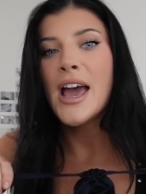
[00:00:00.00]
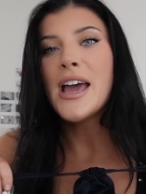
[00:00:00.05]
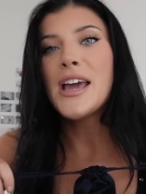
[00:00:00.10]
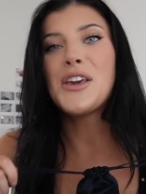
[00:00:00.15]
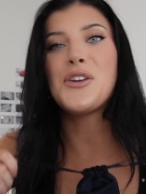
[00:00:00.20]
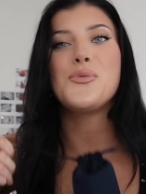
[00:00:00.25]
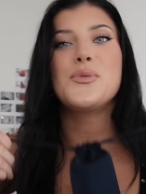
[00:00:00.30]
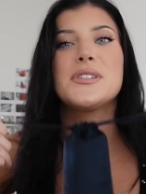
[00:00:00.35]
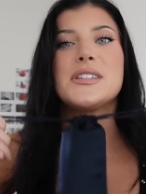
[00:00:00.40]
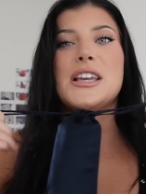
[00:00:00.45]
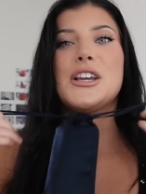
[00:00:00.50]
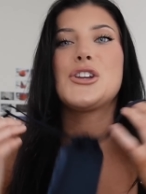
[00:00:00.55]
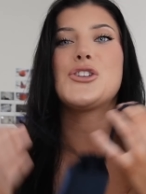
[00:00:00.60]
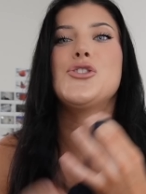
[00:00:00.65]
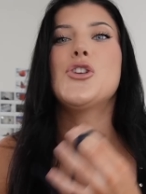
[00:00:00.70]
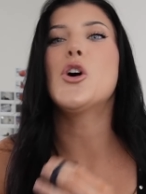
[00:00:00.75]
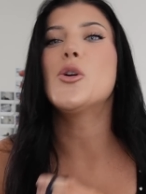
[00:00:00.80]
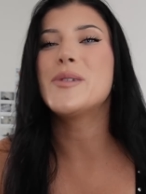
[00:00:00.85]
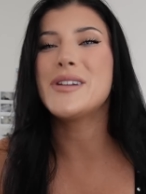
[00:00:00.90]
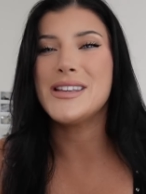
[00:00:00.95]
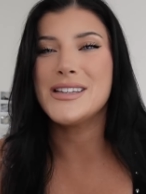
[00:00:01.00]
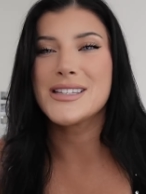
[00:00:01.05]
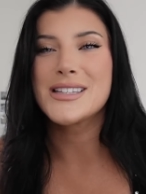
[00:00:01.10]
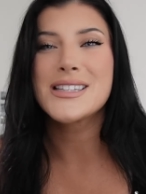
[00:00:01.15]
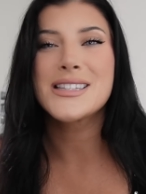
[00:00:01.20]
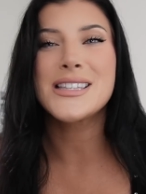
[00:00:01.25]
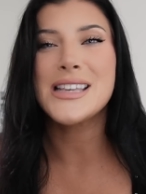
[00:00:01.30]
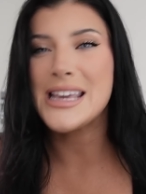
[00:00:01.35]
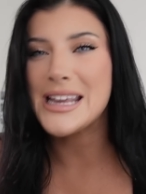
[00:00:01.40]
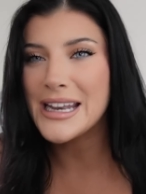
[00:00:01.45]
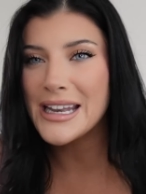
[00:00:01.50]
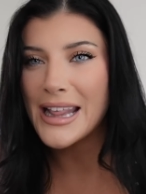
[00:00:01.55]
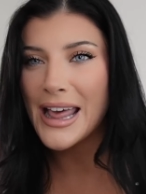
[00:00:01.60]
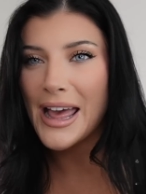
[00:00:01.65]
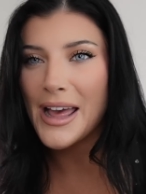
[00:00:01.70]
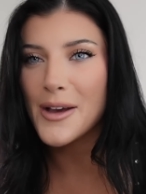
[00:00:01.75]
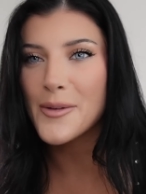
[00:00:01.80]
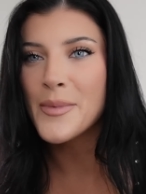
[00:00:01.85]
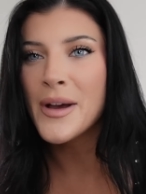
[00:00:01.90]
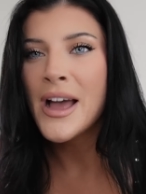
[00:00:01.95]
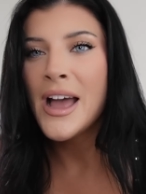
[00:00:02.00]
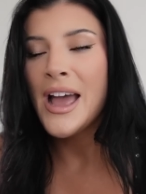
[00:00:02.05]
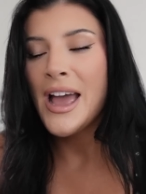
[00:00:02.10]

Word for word: He was like, nobody has seen them.